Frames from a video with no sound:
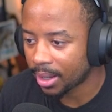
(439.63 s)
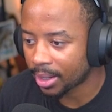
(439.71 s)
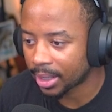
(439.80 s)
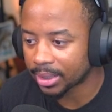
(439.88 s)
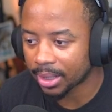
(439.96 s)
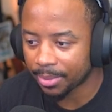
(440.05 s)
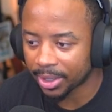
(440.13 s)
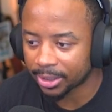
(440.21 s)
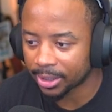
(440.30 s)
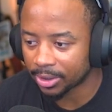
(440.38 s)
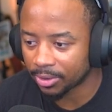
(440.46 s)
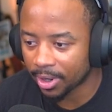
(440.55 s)
I guess that makes
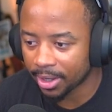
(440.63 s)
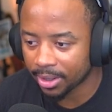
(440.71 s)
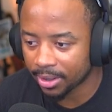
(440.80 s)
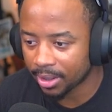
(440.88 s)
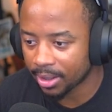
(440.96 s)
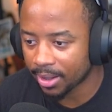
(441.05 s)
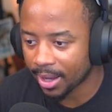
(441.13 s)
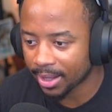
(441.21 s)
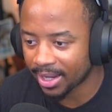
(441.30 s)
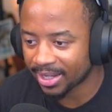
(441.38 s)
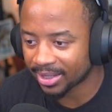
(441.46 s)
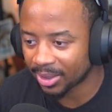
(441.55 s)
sense, right? I
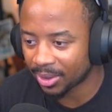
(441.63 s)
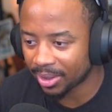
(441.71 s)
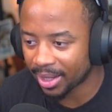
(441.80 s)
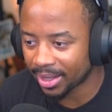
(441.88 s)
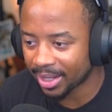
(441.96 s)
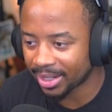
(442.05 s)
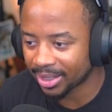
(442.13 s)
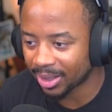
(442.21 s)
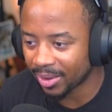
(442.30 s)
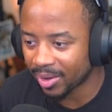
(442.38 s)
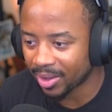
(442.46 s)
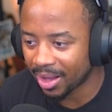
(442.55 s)
like his
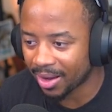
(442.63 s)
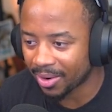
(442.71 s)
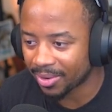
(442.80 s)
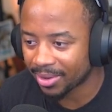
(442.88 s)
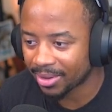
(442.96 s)
look though.